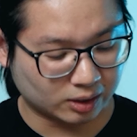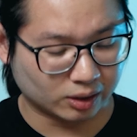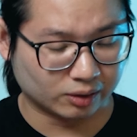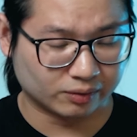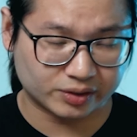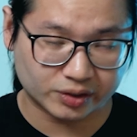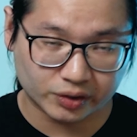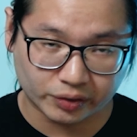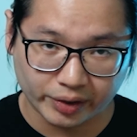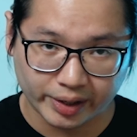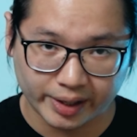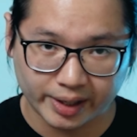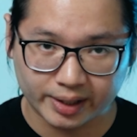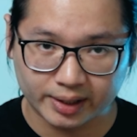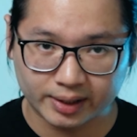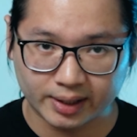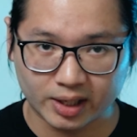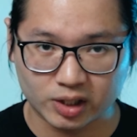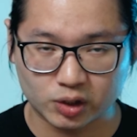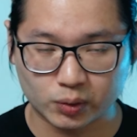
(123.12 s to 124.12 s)
curved
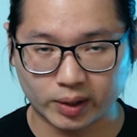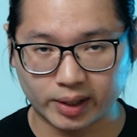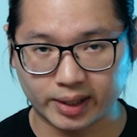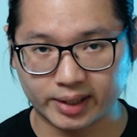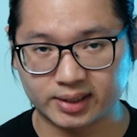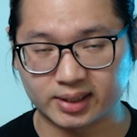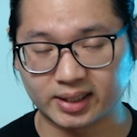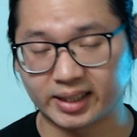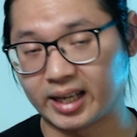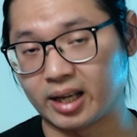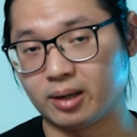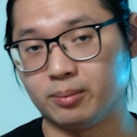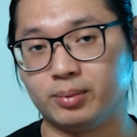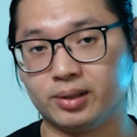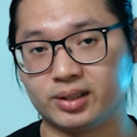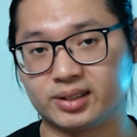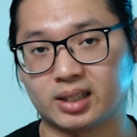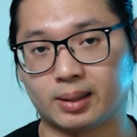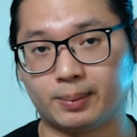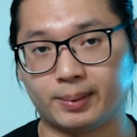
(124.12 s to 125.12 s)
screen as well as the
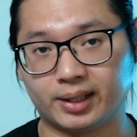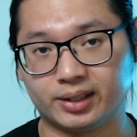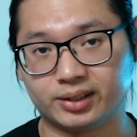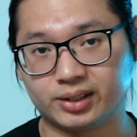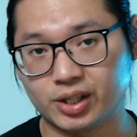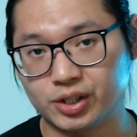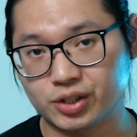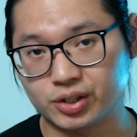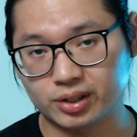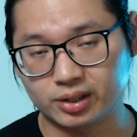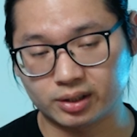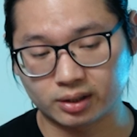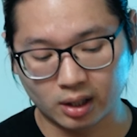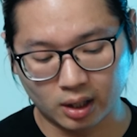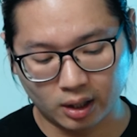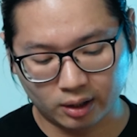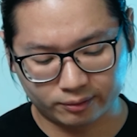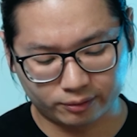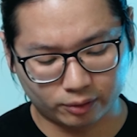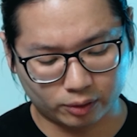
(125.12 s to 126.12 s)
gimbal stabilization
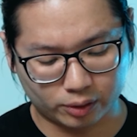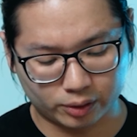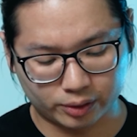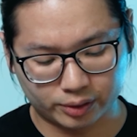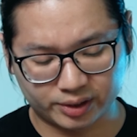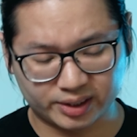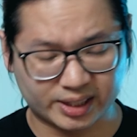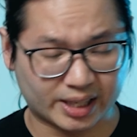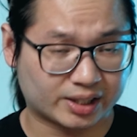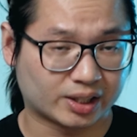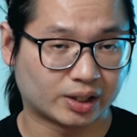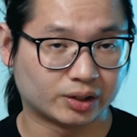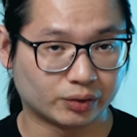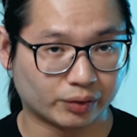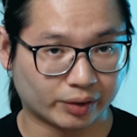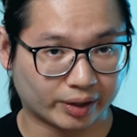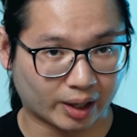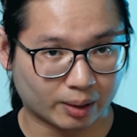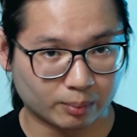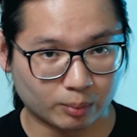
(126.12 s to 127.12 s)
for
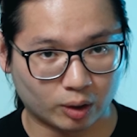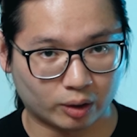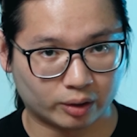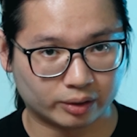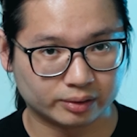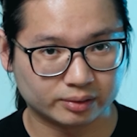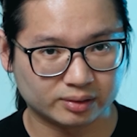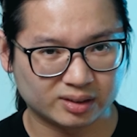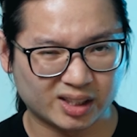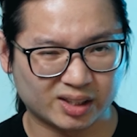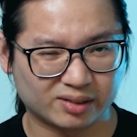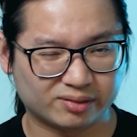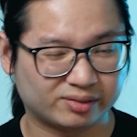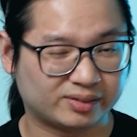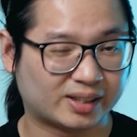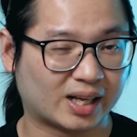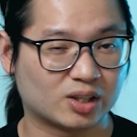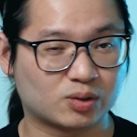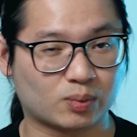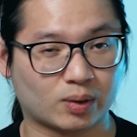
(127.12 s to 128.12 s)
600 ringgit more, if
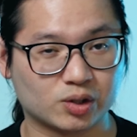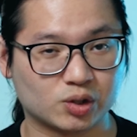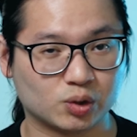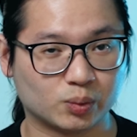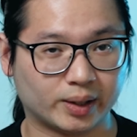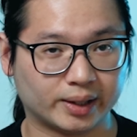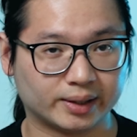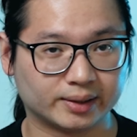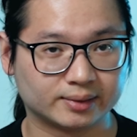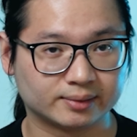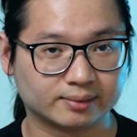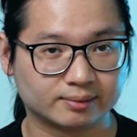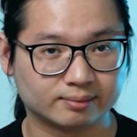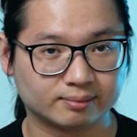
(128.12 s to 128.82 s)
that's what you want.